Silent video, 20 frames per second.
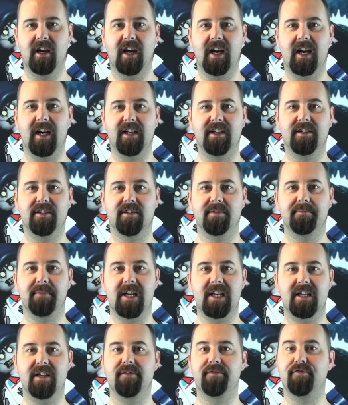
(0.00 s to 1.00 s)
and
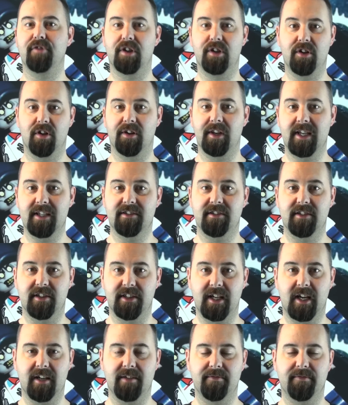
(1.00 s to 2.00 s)
make it for a lot less than
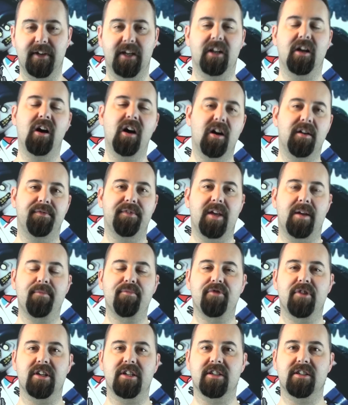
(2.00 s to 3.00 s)
that, in fact half that
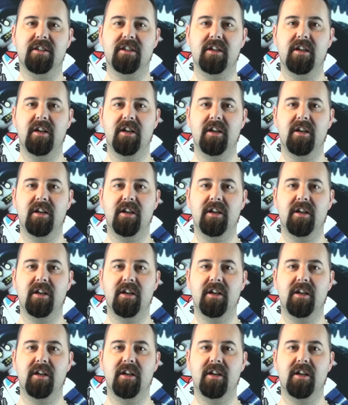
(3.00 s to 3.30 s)
price,